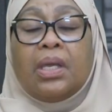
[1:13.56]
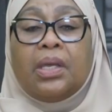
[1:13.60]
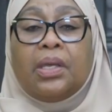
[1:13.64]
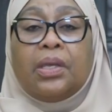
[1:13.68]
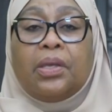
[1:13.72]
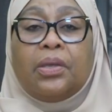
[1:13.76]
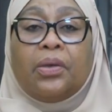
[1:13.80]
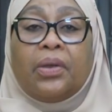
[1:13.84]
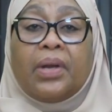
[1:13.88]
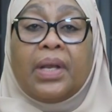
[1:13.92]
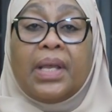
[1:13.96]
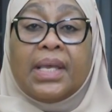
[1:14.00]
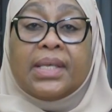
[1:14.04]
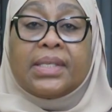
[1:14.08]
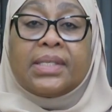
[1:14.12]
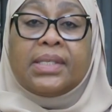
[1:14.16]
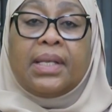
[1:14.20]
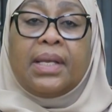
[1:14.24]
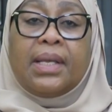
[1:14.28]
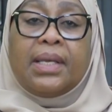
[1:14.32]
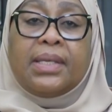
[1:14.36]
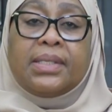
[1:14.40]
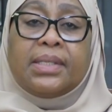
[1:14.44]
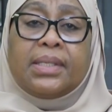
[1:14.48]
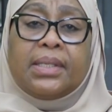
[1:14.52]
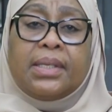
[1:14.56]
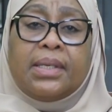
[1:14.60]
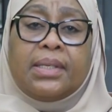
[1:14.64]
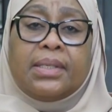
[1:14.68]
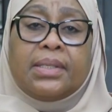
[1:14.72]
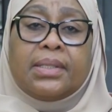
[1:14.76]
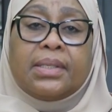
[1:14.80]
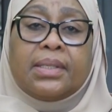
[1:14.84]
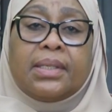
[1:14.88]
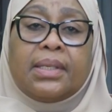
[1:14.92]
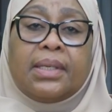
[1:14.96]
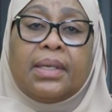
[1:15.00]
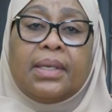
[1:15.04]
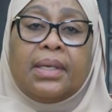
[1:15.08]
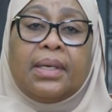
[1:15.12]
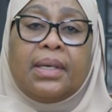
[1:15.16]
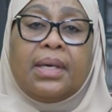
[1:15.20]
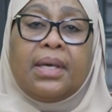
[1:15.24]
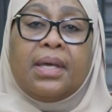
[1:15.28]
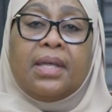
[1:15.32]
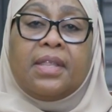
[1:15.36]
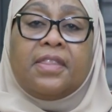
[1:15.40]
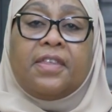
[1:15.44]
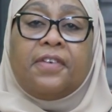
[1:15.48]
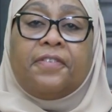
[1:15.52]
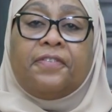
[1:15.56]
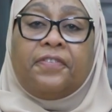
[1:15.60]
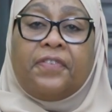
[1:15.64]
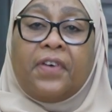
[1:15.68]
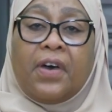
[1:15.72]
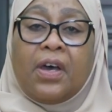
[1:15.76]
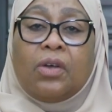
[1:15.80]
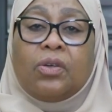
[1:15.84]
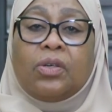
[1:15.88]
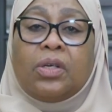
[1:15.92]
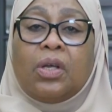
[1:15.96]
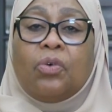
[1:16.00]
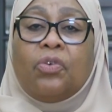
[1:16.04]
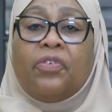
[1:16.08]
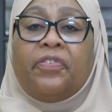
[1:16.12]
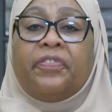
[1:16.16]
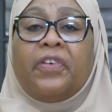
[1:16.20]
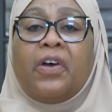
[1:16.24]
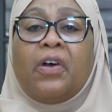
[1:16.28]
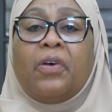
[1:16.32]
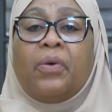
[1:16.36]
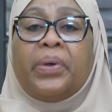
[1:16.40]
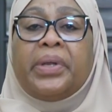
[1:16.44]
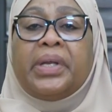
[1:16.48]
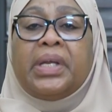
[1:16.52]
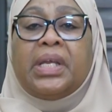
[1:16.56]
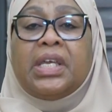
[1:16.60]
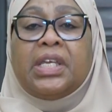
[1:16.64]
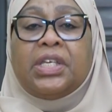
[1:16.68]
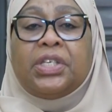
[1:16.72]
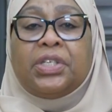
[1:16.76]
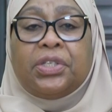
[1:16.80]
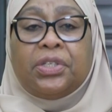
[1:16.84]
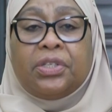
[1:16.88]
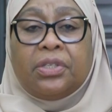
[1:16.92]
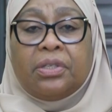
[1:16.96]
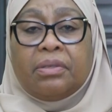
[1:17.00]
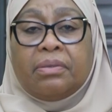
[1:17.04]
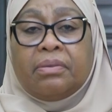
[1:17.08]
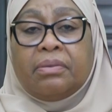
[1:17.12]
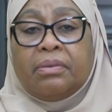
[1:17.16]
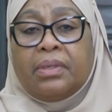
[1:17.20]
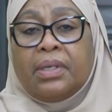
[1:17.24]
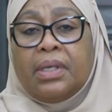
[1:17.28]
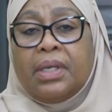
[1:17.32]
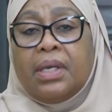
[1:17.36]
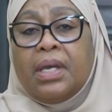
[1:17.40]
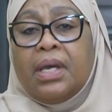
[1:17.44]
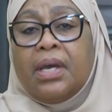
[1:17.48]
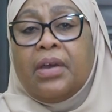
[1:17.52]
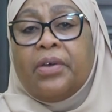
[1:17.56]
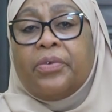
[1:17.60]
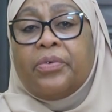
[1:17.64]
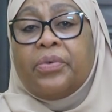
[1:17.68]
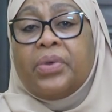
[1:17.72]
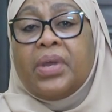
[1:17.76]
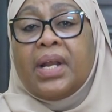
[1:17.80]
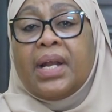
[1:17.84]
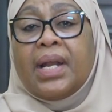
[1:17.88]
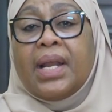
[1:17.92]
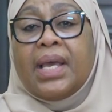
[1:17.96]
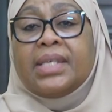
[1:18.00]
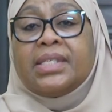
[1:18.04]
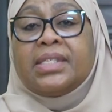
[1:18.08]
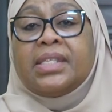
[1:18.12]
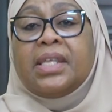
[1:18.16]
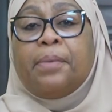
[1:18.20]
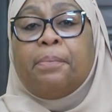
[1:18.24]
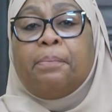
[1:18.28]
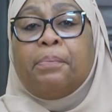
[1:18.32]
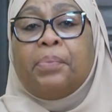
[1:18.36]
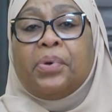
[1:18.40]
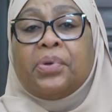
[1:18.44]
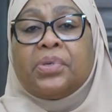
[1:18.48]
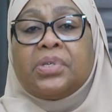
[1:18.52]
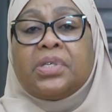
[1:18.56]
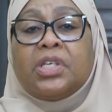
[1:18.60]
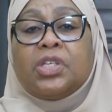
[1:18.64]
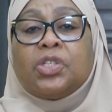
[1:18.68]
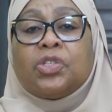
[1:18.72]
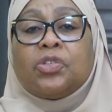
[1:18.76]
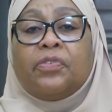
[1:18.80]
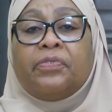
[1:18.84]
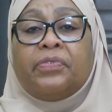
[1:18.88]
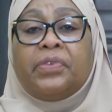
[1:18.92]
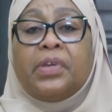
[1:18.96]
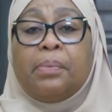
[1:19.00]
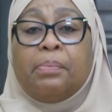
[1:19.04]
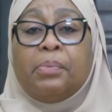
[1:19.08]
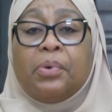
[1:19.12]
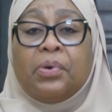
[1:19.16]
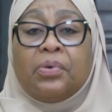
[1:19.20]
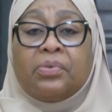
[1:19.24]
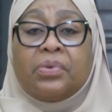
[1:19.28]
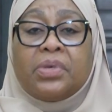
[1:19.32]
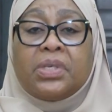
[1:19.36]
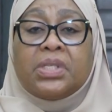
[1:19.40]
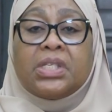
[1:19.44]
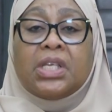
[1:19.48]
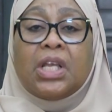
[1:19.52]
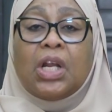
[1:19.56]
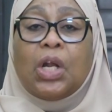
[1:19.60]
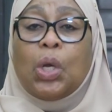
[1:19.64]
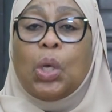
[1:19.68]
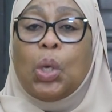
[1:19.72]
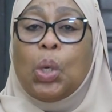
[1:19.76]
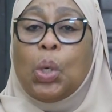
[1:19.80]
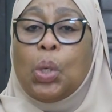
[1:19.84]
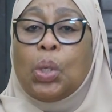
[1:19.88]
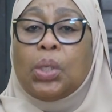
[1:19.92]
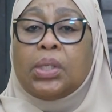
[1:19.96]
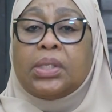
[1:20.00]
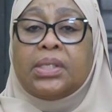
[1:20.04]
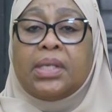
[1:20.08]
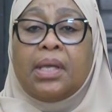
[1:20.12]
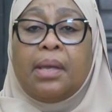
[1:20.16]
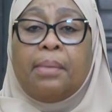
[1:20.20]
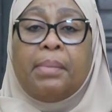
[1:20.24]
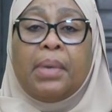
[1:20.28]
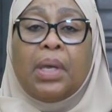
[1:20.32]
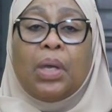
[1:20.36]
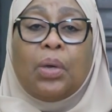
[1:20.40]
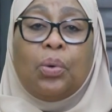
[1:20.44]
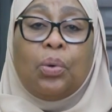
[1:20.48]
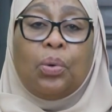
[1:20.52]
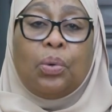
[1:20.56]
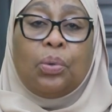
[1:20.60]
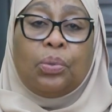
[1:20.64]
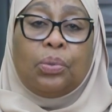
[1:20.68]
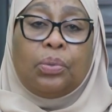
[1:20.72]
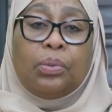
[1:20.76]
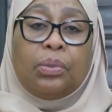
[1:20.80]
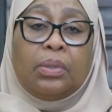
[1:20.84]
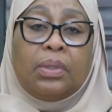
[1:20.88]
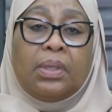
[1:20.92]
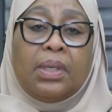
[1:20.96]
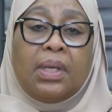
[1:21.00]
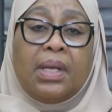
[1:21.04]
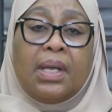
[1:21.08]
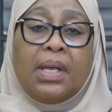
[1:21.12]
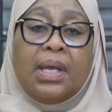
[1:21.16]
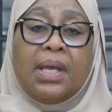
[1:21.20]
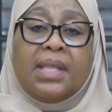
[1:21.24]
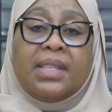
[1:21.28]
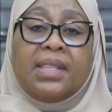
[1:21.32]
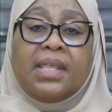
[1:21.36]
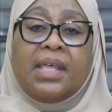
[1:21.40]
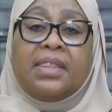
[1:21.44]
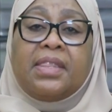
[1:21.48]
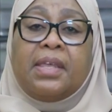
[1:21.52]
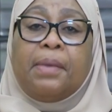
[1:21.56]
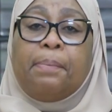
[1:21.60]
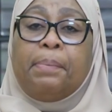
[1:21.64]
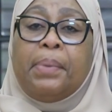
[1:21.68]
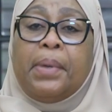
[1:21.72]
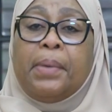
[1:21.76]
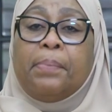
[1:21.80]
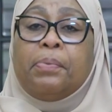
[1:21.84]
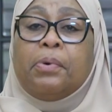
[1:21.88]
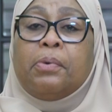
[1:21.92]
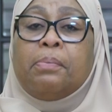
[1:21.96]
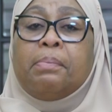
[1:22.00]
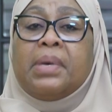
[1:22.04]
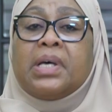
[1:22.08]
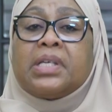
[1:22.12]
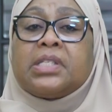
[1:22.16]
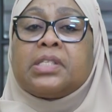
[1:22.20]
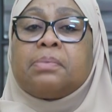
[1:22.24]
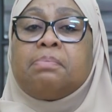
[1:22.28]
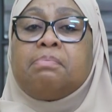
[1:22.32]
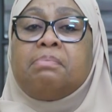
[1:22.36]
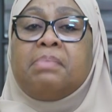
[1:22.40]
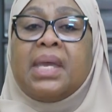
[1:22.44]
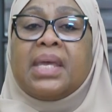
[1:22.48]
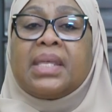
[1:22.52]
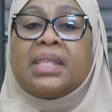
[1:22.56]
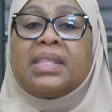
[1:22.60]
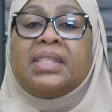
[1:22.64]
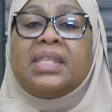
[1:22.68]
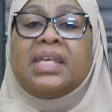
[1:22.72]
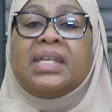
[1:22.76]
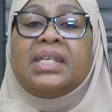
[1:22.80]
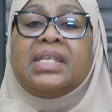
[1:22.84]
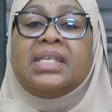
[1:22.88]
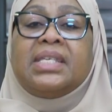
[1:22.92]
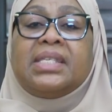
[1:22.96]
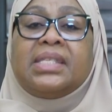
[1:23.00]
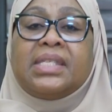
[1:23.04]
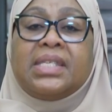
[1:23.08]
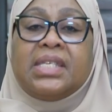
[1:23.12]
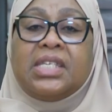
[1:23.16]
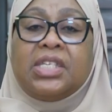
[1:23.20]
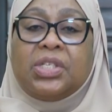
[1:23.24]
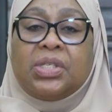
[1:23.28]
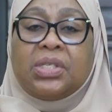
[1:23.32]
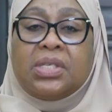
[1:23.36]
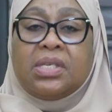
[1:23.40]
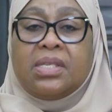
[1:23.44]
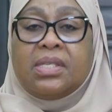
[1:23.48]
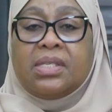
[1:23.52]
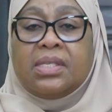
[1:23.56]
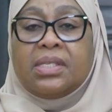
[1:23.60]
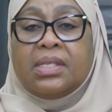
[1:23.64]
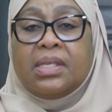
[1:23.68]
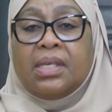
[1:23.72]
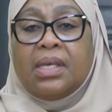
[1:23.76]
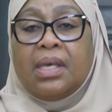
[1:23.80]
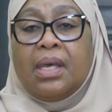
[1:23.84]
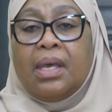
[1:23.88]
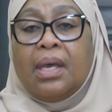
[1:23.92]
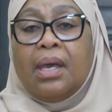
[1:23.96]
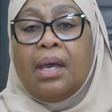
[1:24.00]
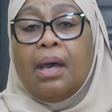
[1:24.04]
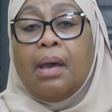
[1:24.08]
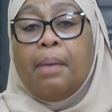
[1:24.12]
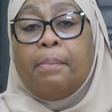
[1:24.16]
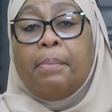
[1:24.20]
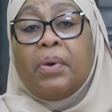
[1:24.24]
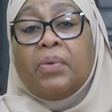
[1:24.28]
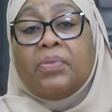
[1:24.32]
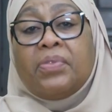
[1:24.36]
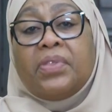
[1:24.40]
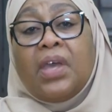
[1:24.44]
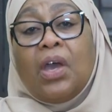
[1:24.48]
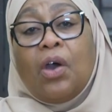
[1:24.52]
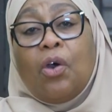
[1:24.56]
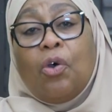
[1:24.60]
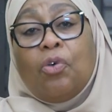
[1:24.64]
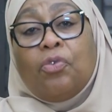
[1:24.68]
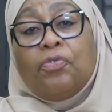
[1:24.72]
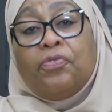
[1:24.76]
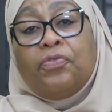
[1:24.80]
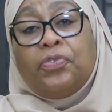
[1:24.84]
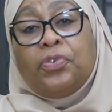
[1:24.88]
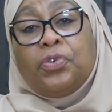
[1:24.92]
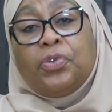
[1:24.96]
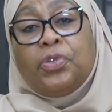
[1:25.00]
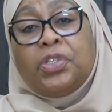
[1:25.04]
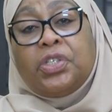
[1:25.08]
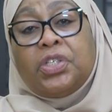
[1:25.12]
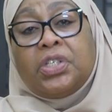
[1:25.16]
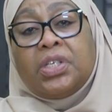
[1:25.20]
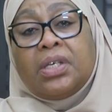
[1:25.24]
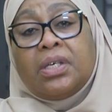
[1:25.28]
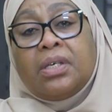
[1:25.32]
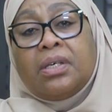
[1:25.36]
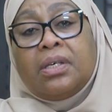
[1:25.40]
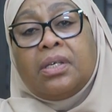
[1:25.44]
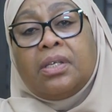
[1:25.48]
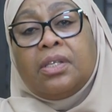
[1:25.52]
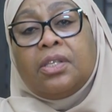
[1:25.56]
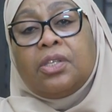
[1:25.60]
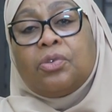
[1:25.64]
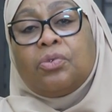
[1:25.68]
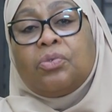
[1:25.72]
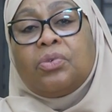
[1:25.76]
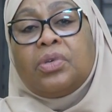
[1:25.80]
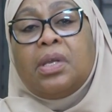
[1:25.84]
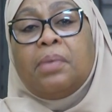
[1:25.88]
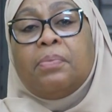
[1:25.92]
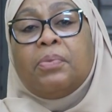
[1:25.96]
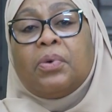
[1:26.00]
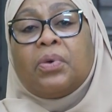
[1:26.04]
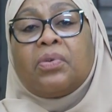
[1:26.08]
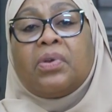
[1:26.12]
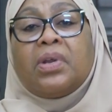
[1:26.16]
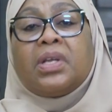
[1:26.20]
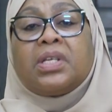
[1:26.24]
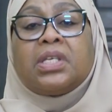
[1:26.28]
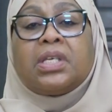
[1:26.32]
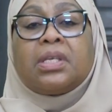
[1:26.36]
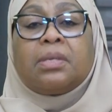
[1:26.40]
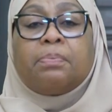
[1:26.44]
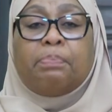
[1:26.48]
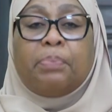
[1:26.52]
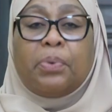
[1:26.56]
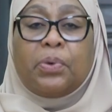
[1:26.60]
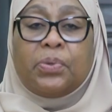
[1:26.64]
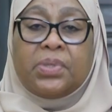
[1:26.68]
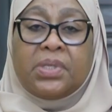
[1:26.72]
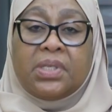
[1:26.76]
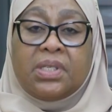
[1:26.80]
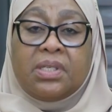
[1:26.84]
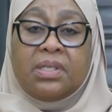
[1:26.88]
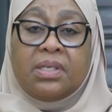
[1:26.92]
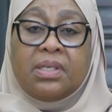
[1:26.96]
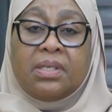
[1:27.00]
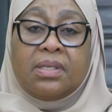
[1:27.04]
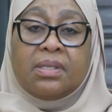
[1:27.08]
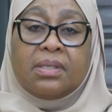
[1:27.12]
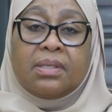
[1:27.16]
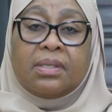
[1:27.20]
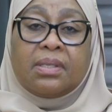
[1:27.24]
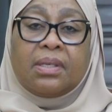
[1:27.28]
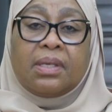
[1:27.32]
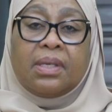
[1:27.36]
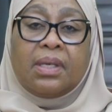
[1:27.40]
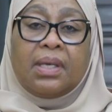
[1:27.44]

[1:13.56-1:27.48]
Your Excellencies, the founder of our nation realized the importance of democracy a long time ago, that the people must make the decisions about their own future through democratic procedures,